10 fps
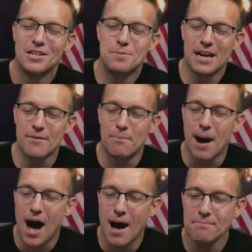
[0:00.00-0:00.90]
Speaking of a
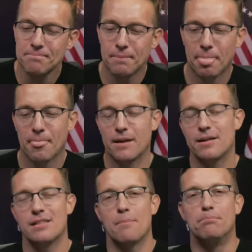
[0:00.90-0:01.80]
bomb
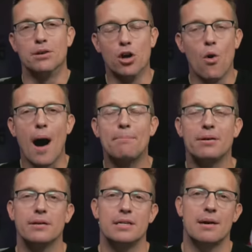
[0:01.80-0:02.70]
that blew
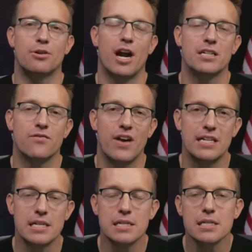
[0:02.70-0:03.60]
up in Democrats'
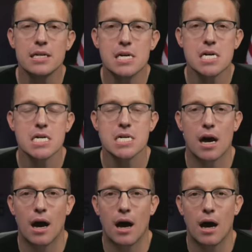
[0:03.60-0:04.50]
faces,
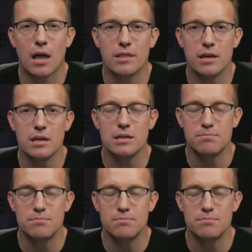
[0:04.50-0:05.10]
the